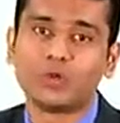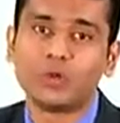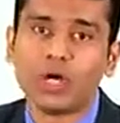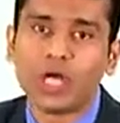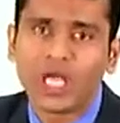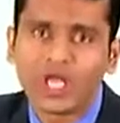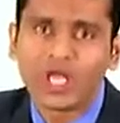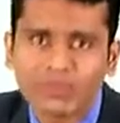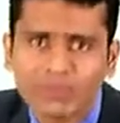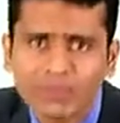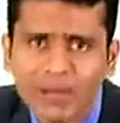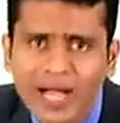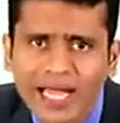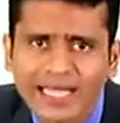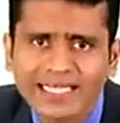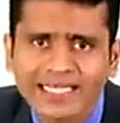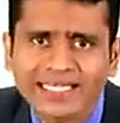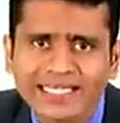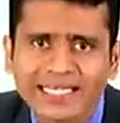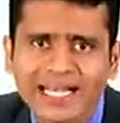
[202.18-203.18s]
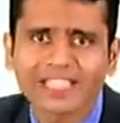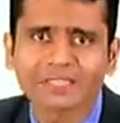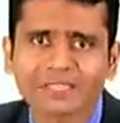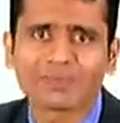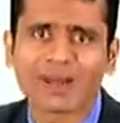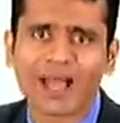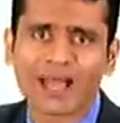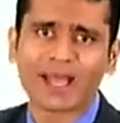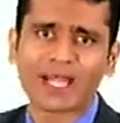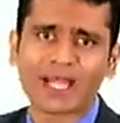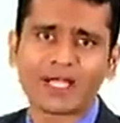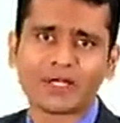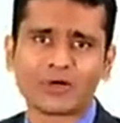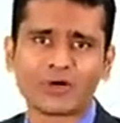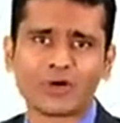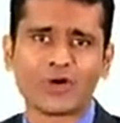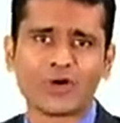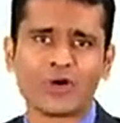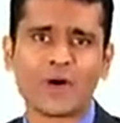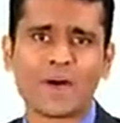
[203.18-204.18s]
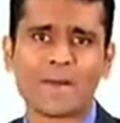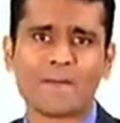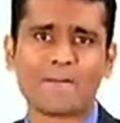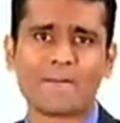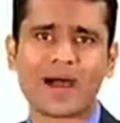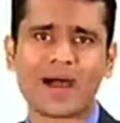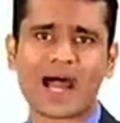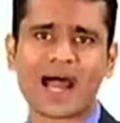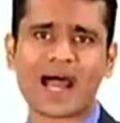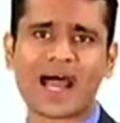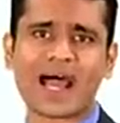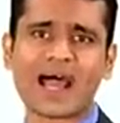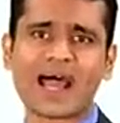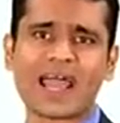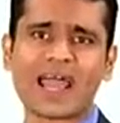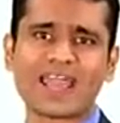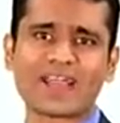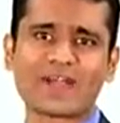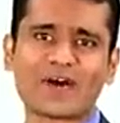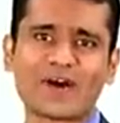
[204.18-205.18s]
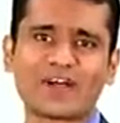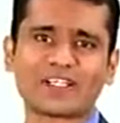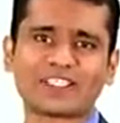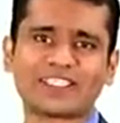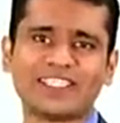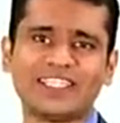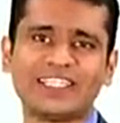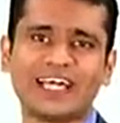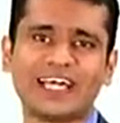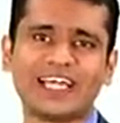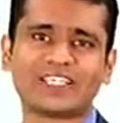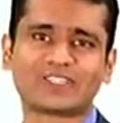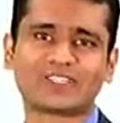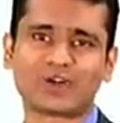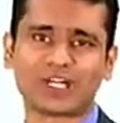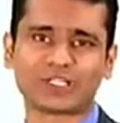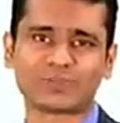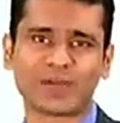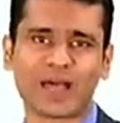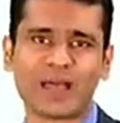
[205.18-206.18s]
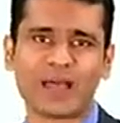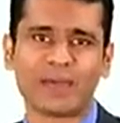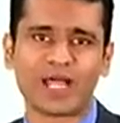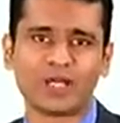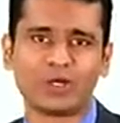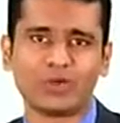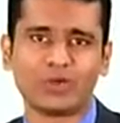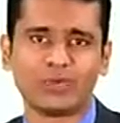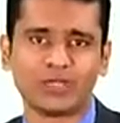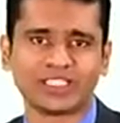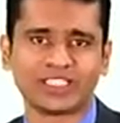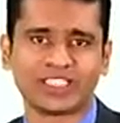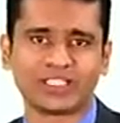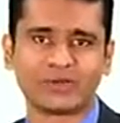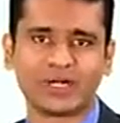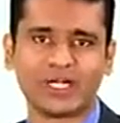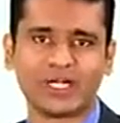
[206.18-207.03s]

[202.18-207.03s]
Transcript: 2? If my theta is pi by 2, my cos theta is cos pi by 2, which is